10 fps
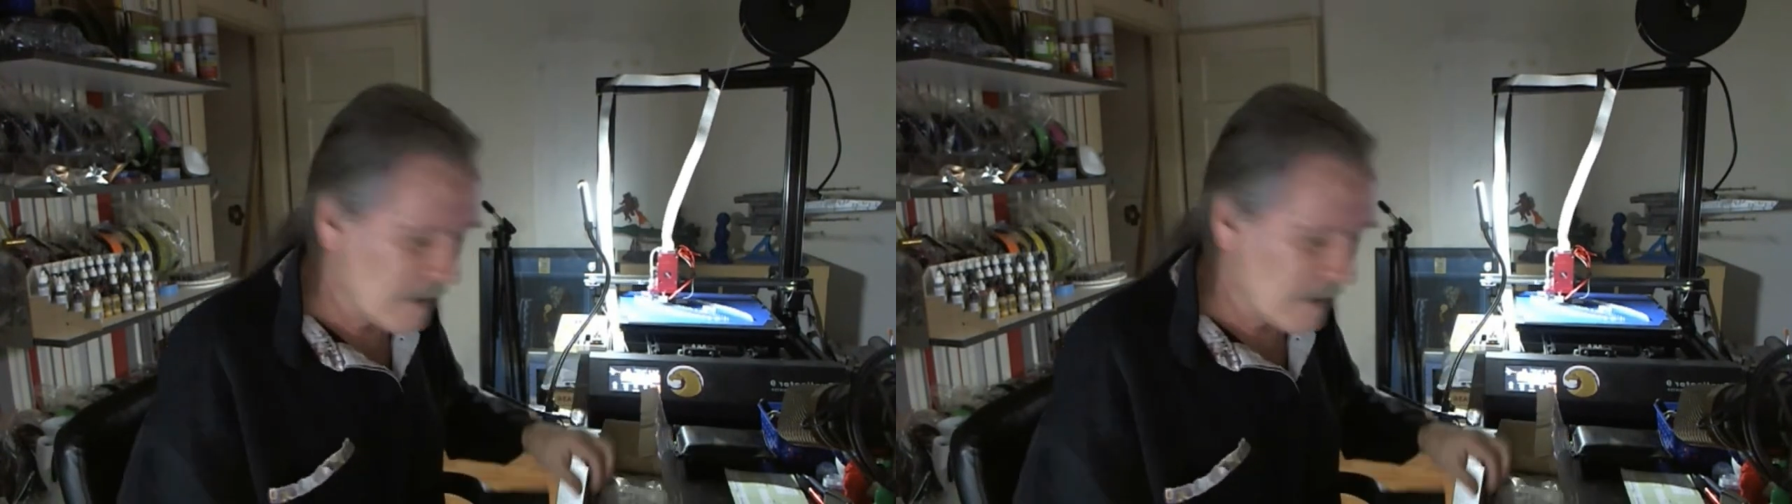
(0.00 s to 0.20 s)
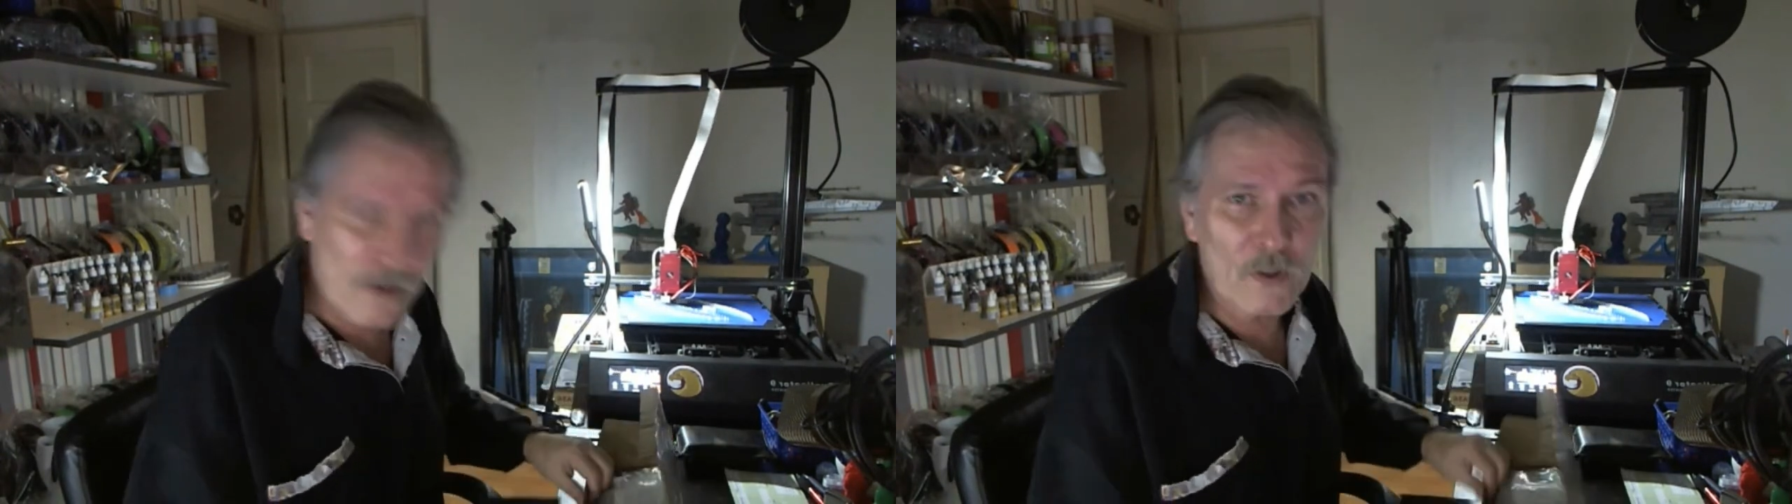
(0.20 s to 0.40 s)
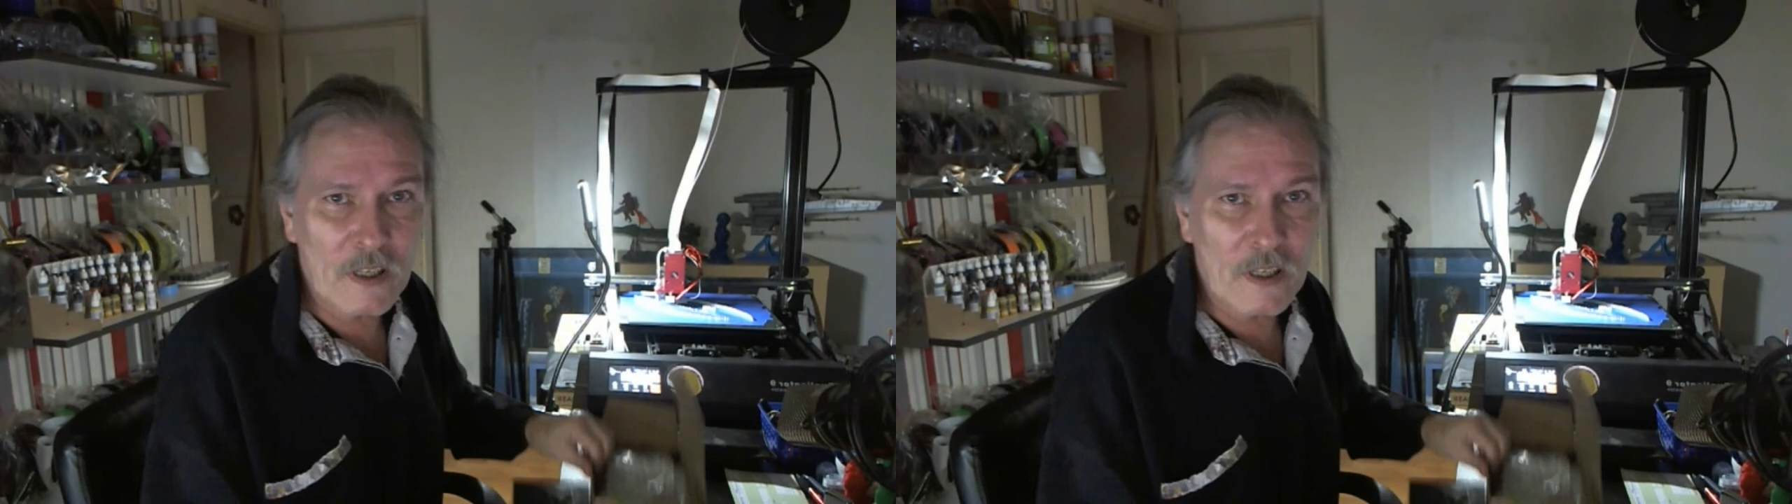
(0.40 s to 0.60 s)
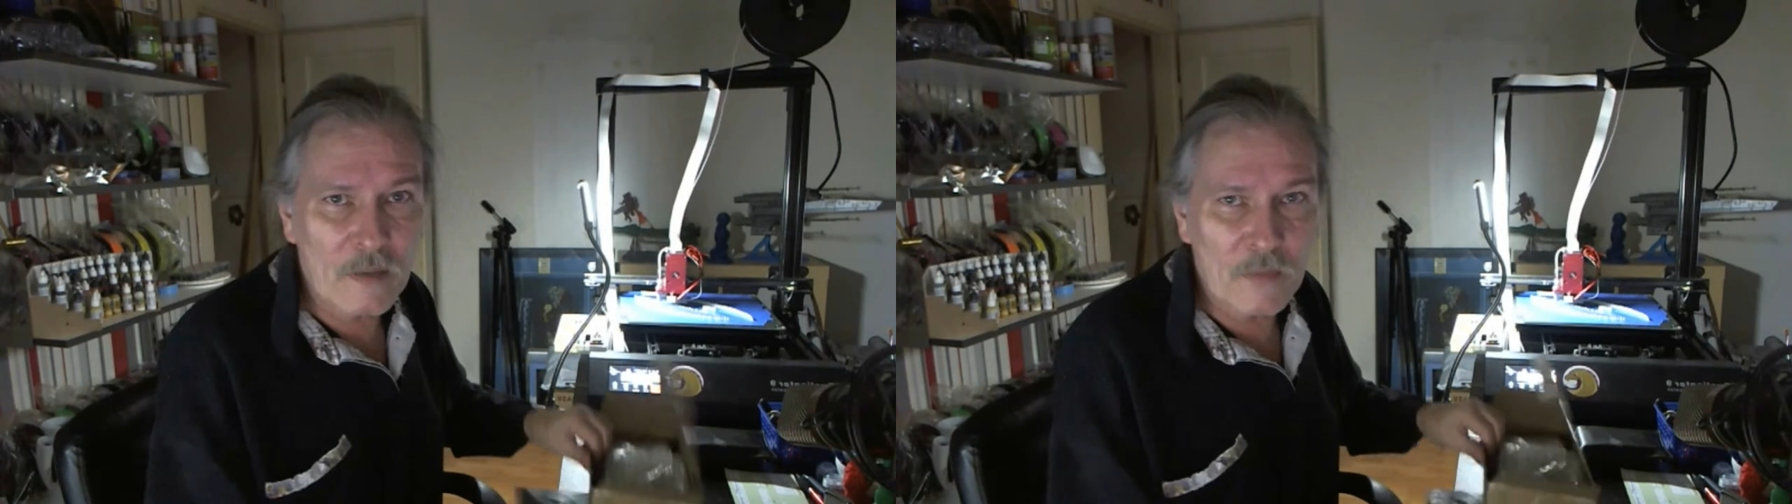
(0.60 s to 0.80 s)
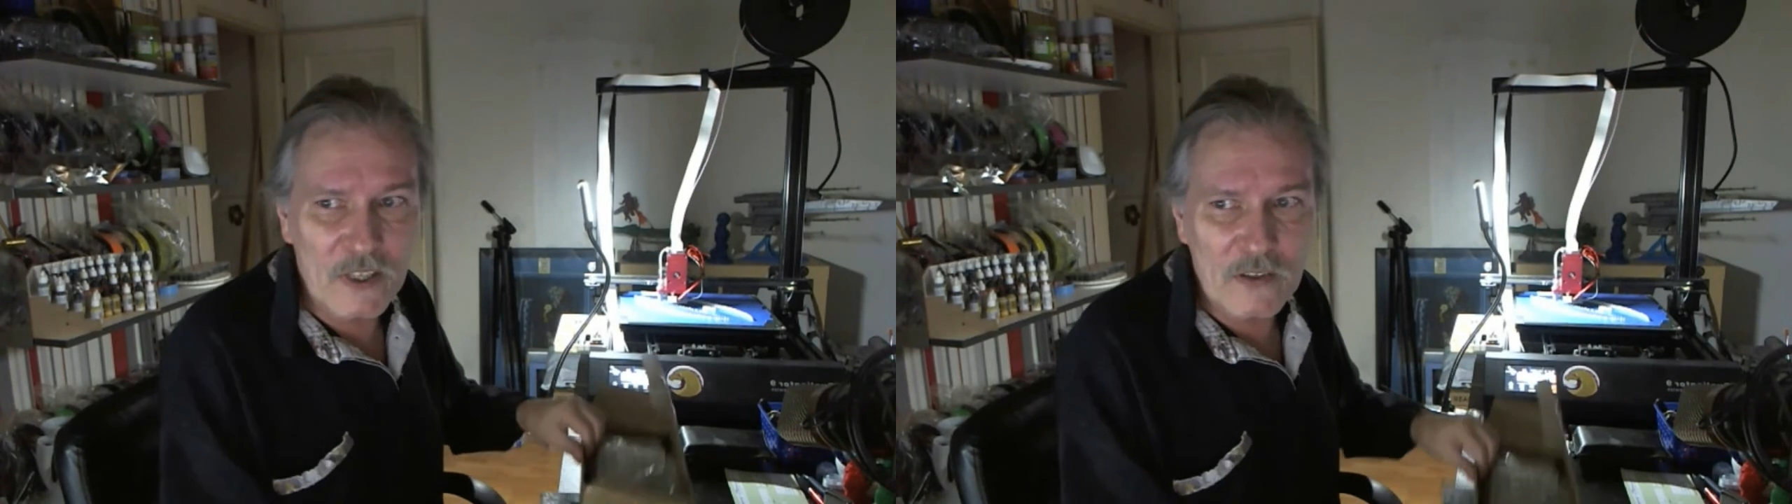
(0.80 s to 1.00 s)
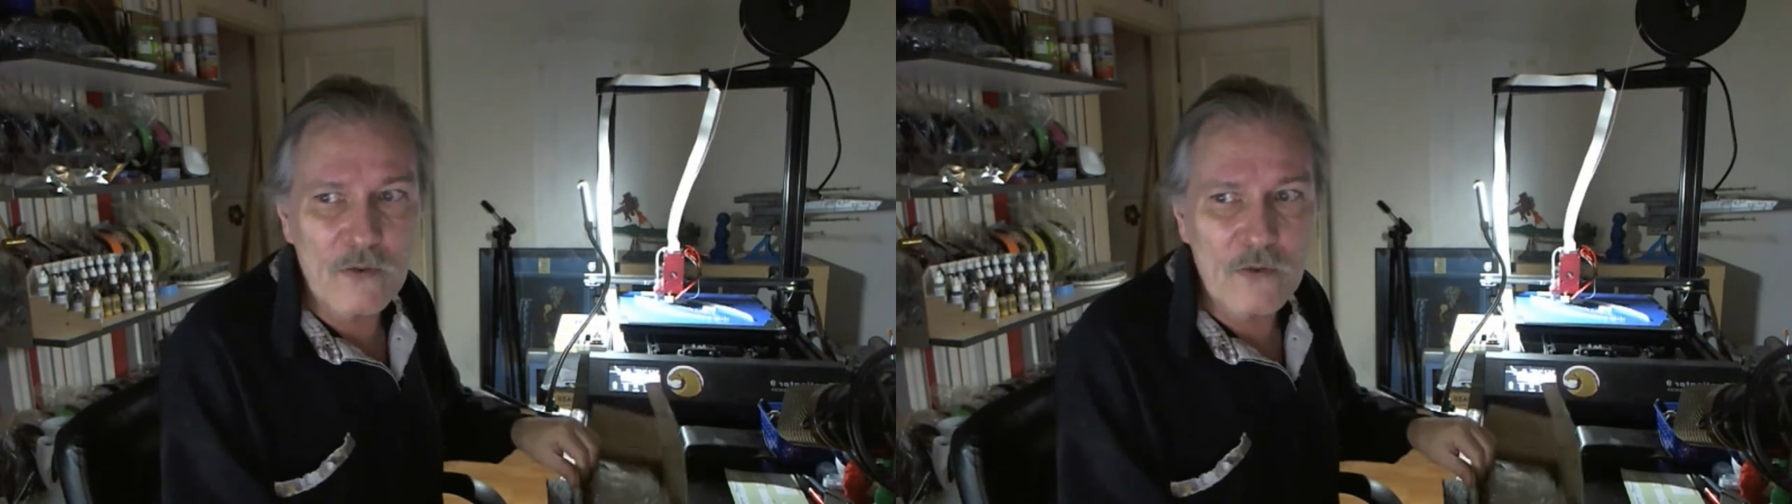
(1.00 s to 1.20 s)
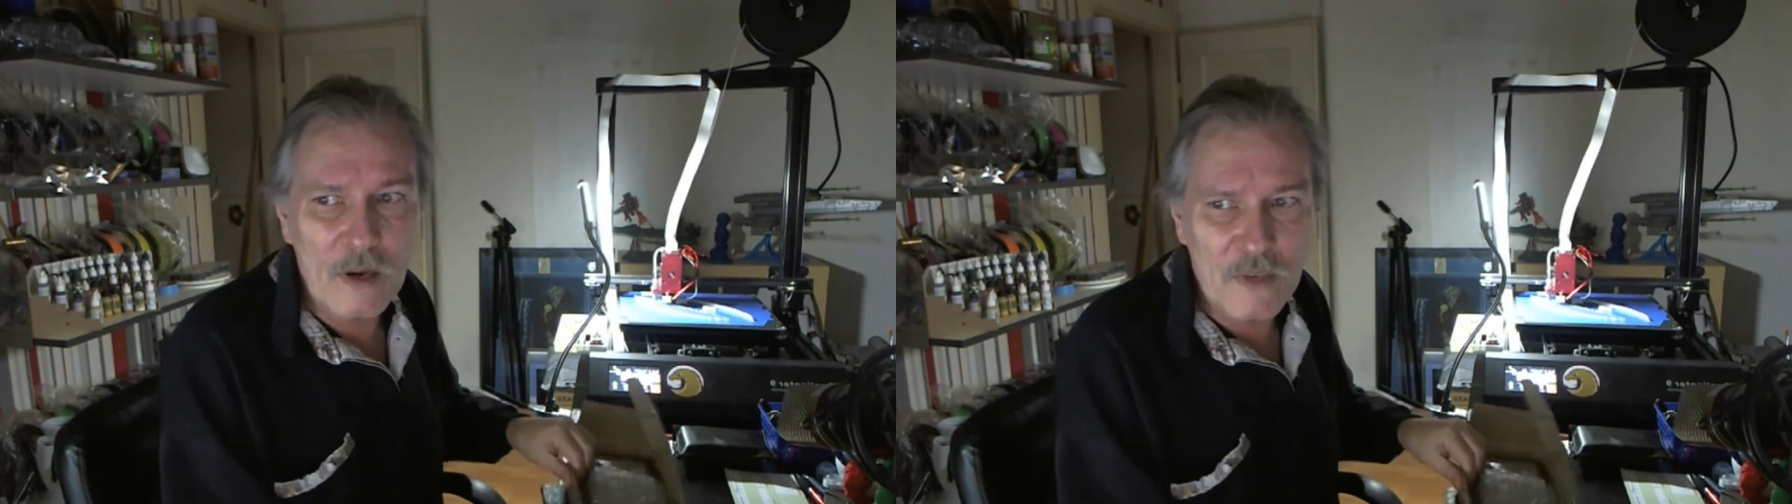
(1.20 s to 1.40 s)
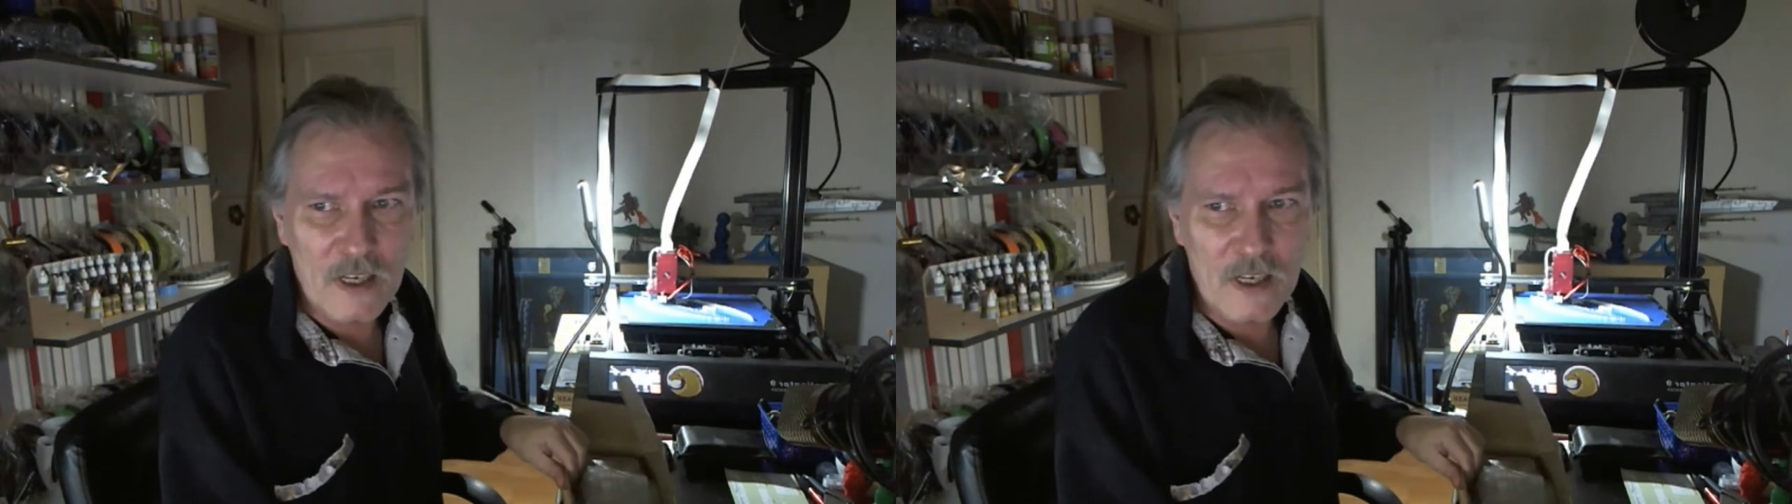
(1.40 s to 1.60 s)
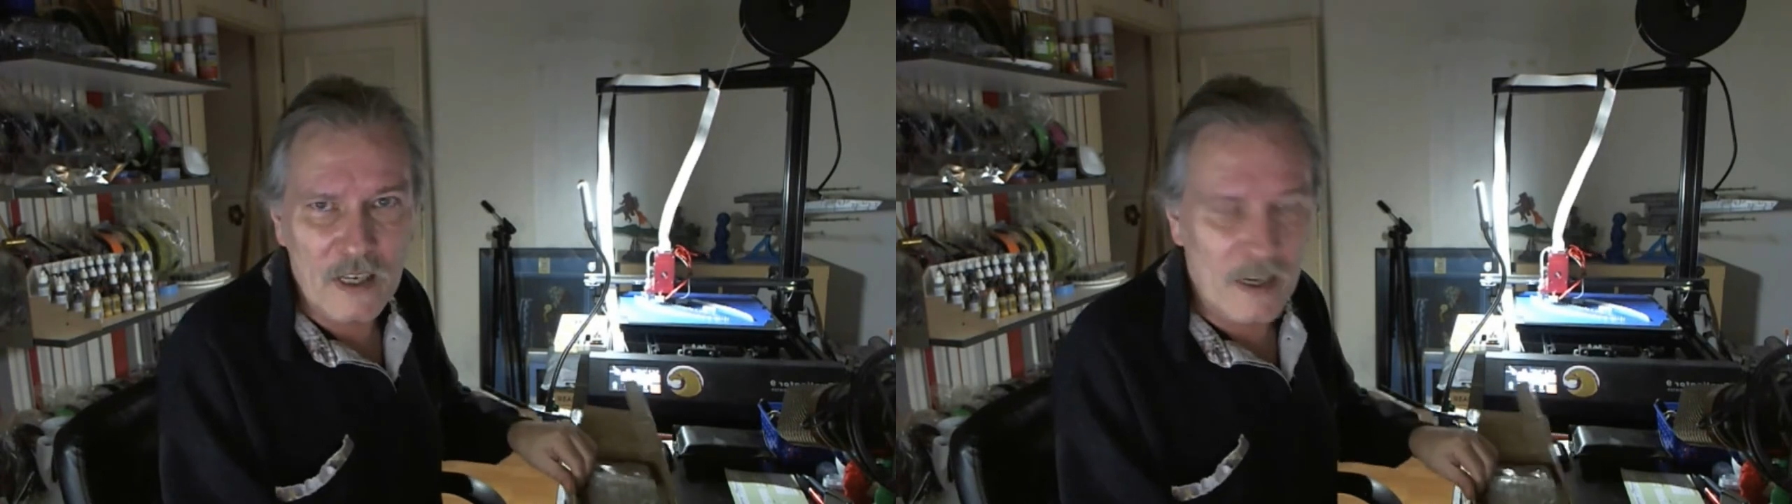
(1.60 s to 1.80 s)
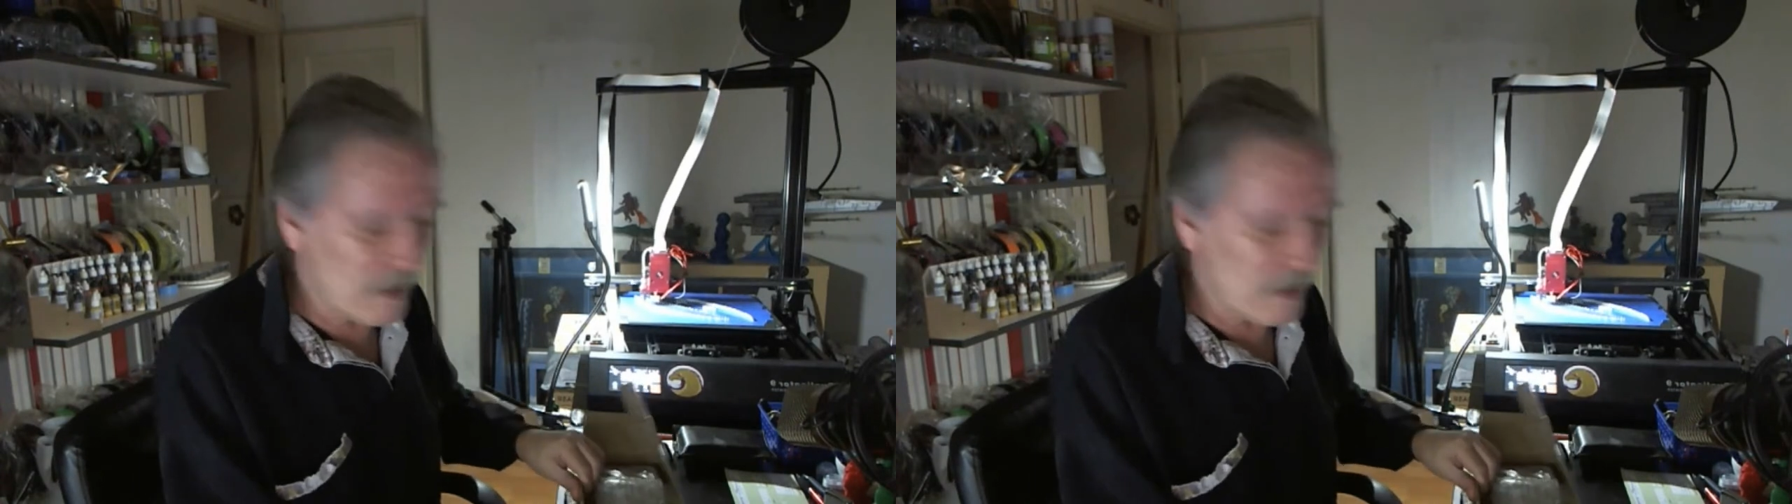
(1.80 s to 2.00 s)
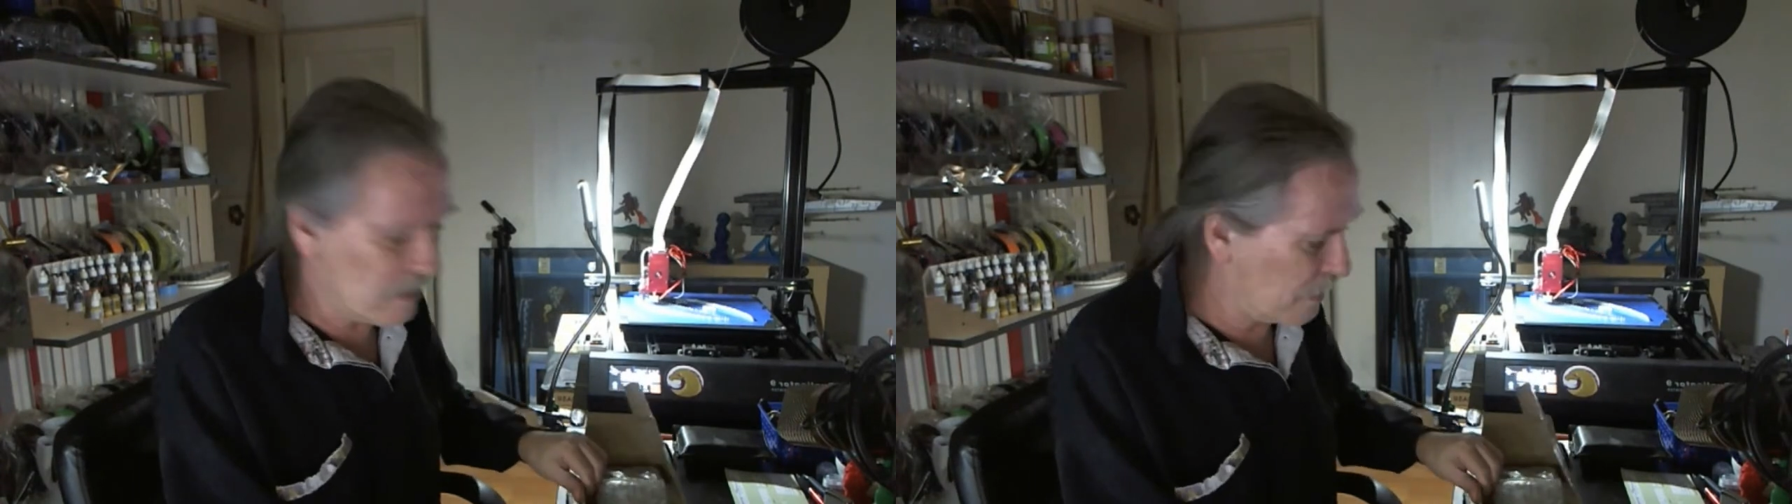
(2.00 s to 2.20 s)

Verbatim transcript: do a complete new update again,